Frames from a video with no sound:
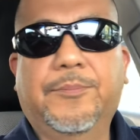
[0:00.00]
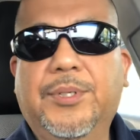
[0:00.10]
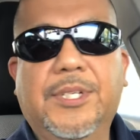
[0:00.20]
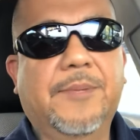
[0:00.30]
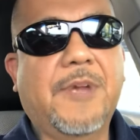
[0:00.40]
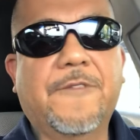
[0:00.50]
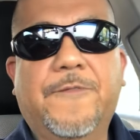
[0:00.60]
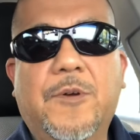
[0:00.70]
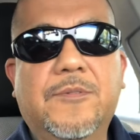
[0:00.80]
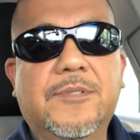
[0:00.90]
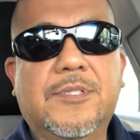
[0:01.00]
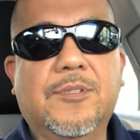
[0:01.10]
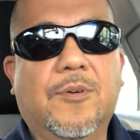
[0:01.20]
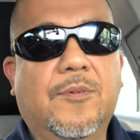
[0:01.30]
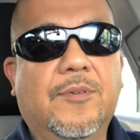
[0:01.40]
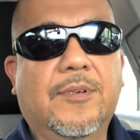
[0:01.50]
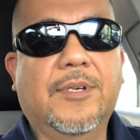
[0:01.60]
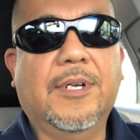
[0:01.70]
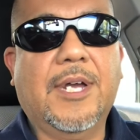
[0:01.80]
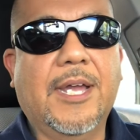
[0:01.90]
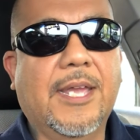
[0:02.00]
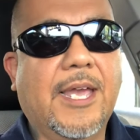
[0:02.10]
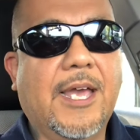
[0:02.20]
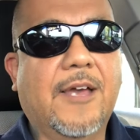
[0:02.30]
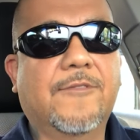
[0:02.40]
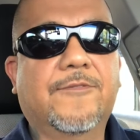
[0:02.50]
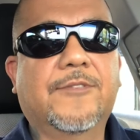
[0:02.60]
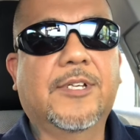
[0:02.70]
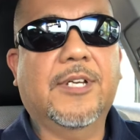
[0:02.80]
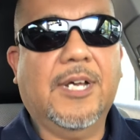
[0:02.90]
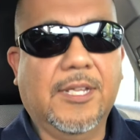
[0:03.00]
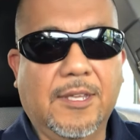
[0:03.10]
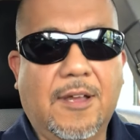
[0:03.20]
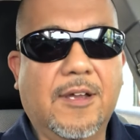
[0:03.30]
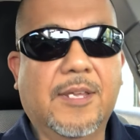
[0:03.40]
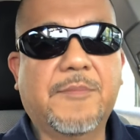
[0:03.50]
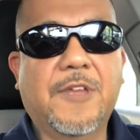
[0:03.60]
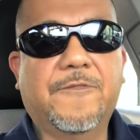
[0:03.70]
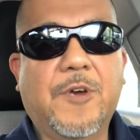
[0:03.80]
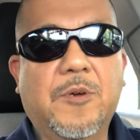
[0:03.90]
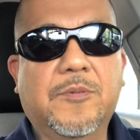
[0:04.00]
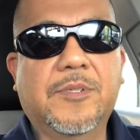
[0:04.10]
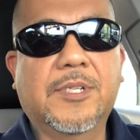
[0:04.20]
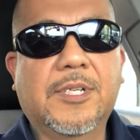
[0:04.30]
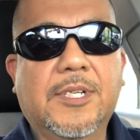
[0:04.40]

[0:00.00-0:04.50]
put it in my phone. So I have a log in my phone.